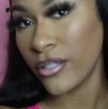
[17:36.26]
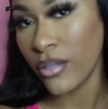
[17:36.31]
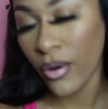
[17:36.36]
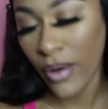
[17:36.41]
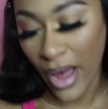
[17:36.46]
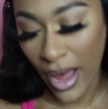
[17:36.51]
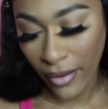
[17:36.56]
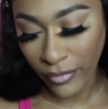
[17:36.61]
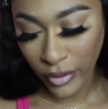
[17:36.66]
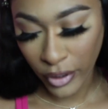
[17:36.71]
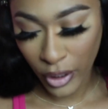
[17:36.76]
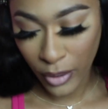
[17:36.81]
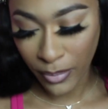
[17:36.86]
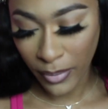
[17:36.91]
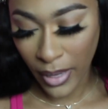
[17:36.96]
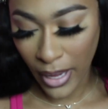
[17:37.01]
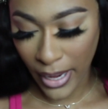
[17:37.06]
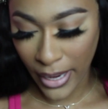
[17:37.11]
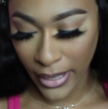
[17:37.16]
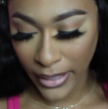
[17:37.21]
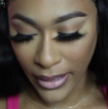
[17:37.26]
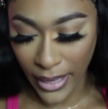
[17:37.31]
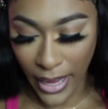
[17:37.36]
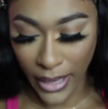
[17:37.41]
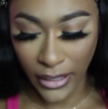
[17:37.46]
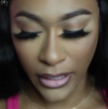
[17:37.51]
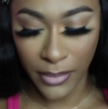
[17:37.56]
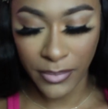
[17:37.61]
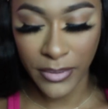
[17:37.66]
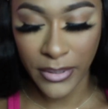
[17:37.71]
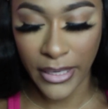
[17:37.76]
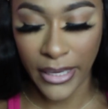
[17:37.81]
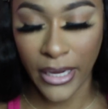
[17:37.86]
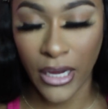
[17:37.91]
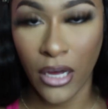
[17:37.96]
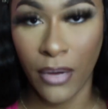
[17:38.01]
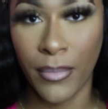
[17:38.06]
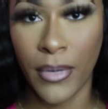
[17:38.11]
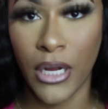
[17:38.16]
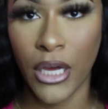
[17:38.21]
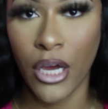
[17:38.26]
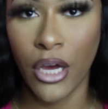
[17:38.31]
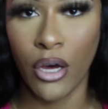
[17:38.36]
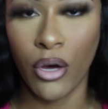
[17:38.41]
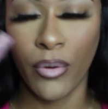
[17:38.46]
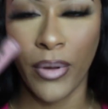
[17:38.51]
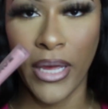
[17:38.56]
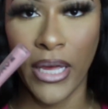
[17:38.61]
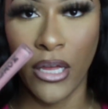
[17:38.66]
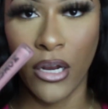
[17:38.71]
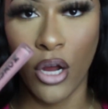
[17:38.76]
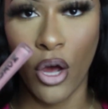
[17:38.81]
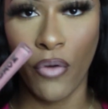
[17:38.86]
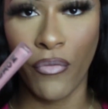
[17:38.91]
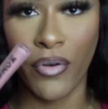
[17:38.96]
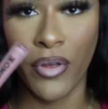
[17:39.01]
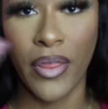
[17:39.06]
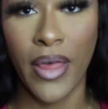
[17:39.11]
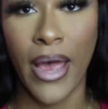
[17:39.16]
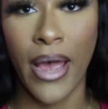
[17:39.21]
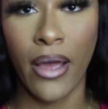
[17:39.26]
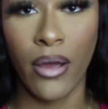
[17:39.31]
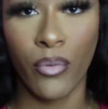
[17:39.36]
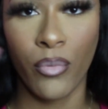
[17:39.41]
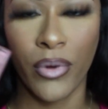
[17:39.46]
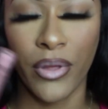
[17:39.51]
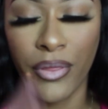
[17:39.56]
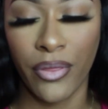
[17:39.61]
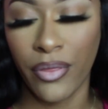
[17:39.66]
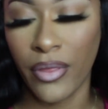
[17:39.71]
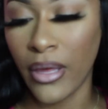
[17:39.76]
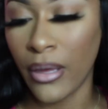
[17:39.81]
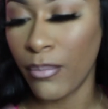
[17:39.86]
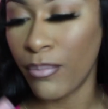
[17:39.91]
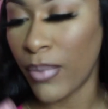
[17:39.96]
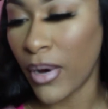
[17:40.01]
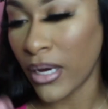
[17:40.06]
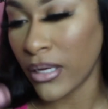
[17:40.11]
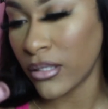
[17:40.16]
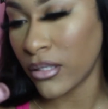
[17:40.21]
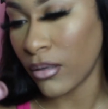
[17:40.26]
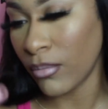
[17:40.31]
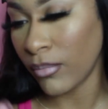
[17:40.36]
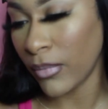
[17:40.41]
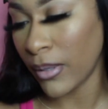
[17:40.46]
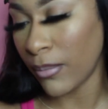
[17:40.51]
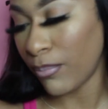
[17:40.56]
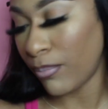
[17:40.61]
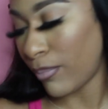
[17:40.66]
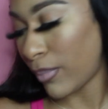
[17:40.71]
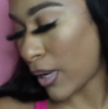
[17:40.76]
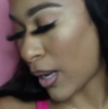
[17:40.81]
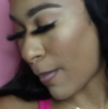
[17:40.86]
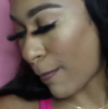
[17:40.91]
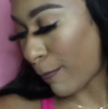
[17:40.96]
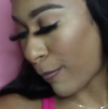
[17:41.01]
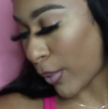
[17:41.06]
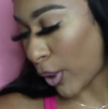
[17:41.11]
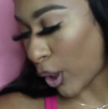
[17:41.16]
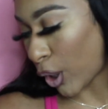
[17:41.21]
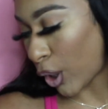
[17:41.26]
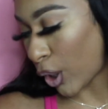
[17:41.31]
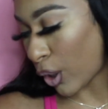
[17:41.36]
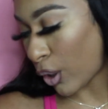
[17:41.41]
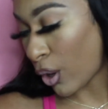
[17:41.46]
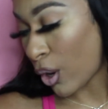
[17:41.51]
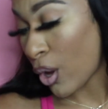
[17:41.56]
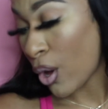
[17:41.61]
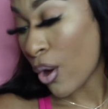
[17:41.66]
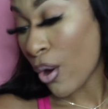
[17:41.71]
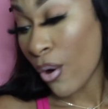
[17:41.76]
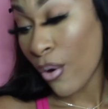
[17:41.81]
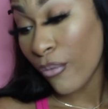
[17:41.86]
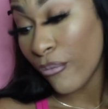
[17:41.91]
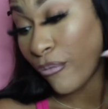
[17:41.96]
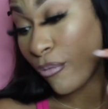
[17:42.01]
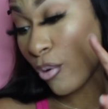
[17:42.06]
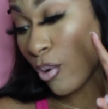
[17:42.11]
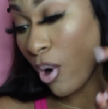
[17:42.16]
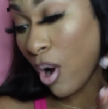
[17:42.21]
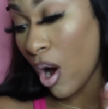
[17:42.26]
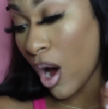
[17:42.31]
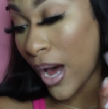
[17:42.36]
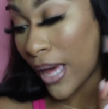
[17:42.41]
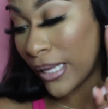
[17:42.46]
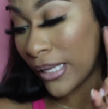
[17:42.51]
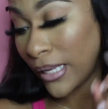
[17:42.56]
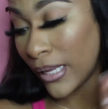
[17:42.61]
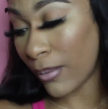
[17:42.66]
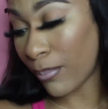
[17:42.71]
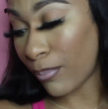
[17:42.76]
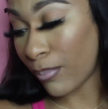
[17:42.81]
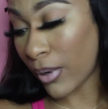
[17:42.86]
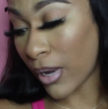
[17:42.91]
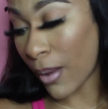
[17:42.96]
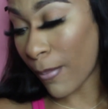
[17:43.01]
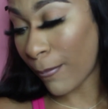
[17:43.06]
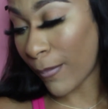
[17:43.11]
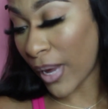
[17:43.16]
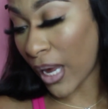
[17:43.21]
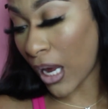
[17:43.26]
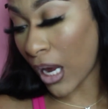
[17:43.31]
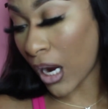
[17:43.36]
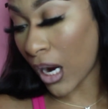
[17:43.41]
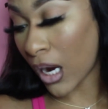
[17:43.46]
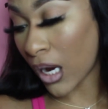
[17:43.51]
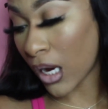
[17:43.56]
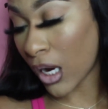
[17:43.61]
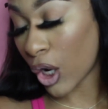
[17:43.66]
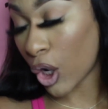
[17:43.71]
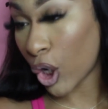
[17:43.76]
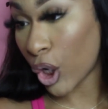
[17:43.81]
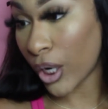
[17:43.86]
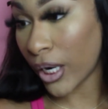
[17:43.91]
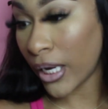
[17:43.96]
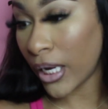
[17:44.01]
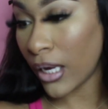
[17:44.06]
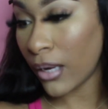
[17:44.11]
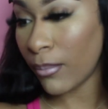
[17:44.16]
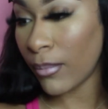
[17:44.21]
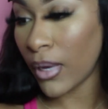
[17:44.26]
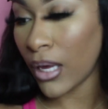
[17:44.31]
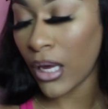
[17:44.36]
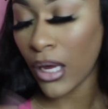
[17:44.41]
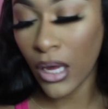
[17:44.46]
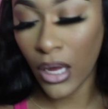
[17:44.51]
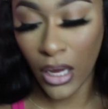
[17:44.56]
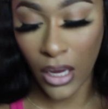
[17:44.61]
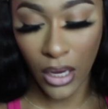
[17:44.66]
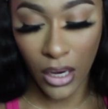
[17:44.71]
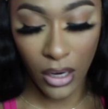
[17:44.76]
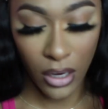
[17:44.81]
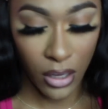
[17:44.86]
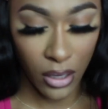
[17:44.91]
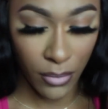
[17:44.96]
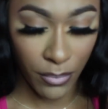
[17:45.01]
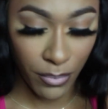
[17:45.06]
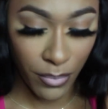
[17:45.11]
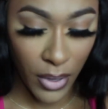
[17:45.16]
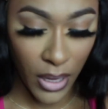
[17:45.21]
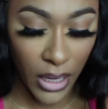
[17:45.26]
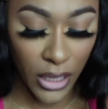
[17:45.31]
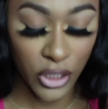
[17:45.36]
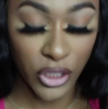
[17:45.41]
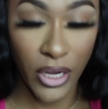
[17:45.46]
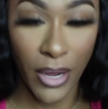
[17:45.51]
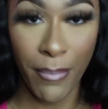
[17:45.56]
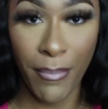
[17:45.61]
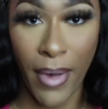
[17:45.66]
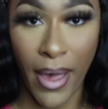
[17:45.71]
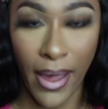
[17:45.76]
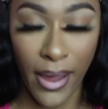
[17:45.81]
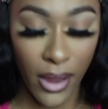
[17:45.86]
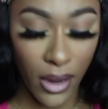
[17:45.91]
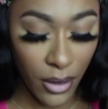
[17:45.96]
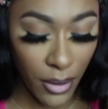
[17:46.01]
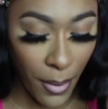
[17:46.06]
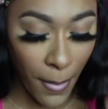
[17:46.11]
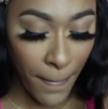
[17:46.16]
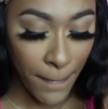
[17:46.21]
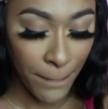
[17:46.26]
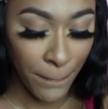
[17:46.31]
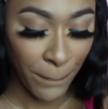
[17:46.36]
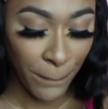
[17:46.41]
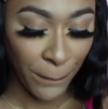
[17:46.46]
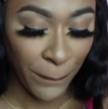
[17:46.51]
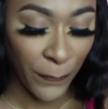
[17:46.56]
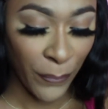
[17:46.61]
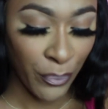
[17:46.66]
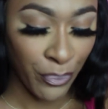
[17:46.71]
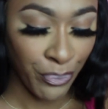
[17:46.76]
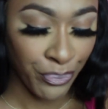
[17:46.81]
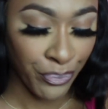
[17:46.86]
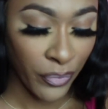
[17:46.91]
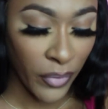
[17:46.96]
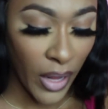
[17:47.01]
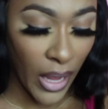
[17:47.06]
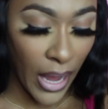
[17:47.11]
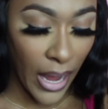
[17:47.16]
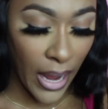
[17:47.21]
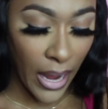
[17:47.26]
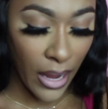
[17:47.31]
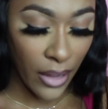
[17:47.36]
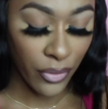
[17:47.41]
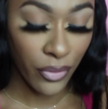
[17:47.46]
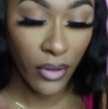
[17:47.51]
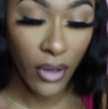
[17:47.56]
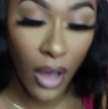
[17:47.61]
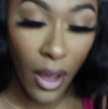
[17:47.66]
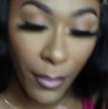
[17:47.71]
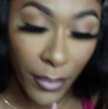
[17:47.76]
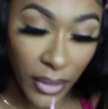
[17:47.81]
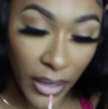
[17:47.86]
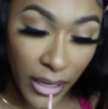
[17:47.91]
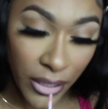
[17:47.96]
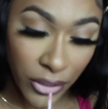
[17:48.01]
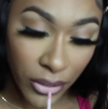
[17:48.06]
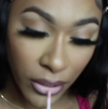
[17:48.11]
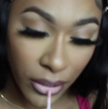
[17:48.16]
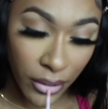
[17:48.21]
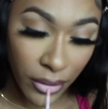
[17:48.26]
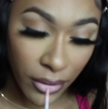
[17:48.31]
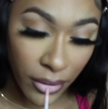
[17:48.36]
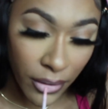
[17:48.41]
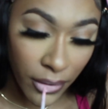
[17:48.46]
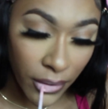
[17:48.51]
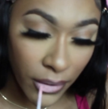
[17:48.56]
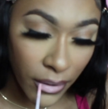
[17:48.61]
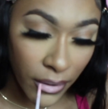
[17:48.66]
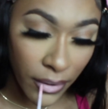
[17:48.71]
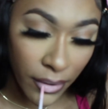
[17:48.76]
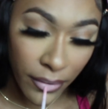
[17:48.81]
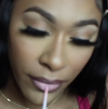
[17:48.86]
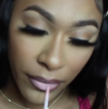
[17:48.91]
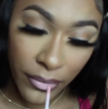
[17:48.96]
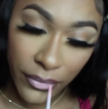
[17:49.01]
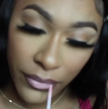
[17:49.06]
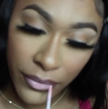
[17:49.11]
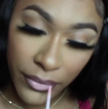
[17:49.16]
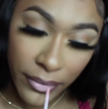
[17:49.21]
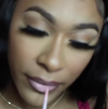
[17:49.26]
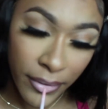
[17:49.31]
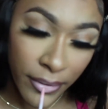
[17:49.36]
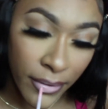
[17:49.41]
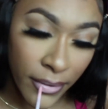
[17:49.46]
so after applying that lipstick, I'm gonna go in over that with the Buxom Lip Plumper Full On Lip Plumping Cream in Pink Champagne. And the combination of